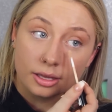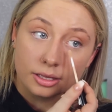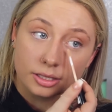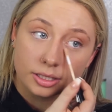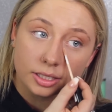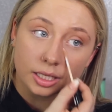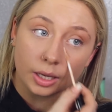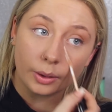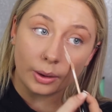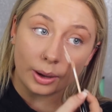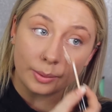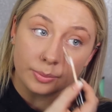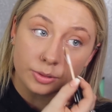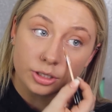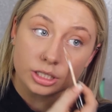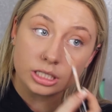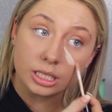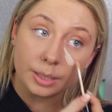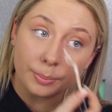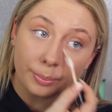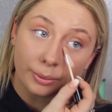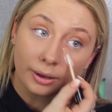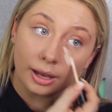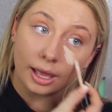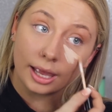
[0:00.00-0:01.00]
So I'm
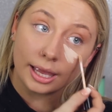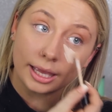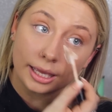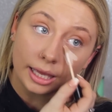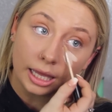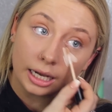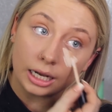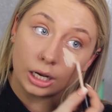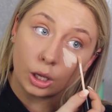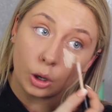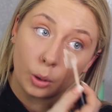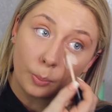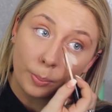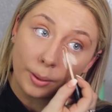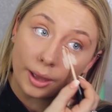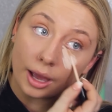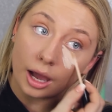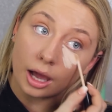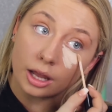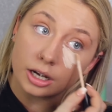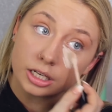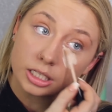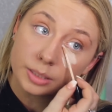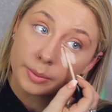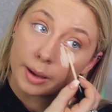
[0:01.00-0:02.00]
just applying a little bit
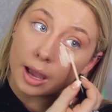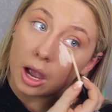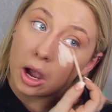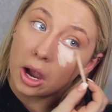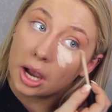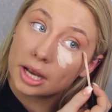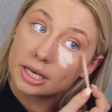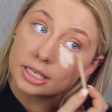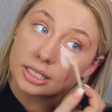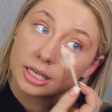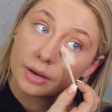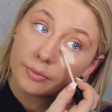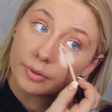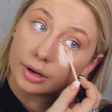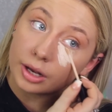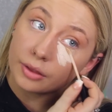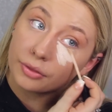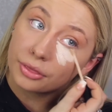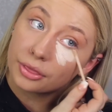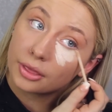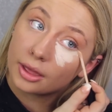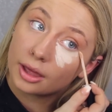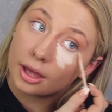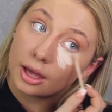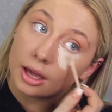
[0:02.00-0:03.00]
under my eye to get rid
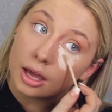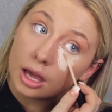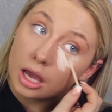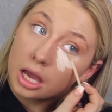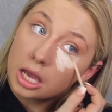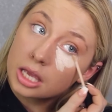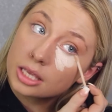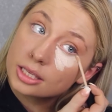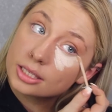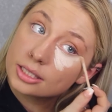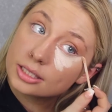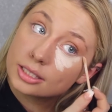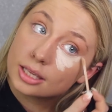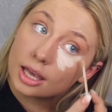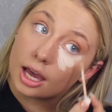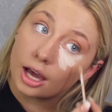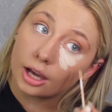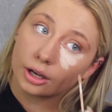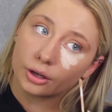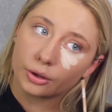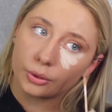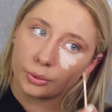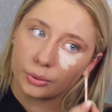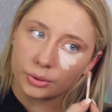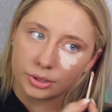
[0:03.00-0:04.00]
of the
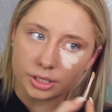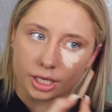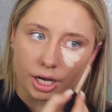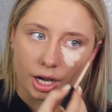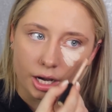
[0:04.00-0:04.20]
circles,